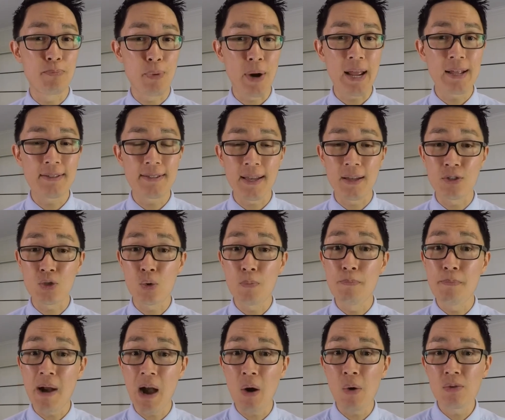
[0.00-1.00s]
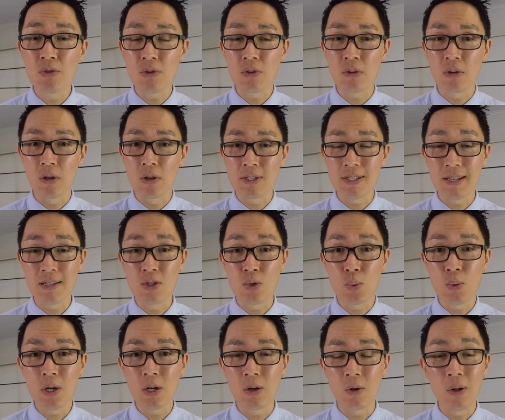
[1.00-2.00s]
breakdowns or marital loss as
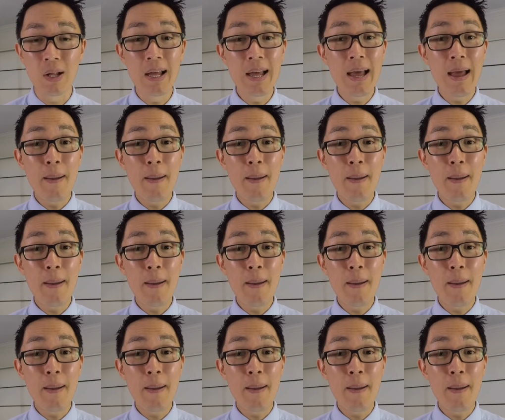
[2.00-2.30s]
well